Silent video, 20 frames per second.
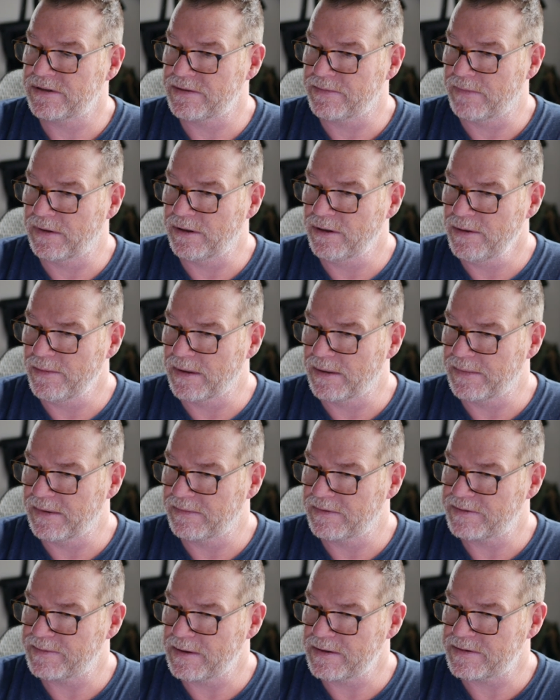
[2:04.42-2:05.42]
Some aluminum.
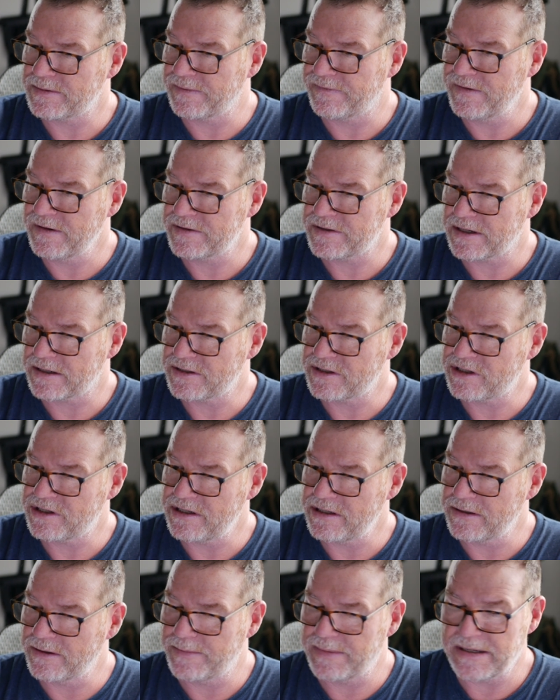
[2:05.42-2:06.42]
It's supposed to, it feels like steel.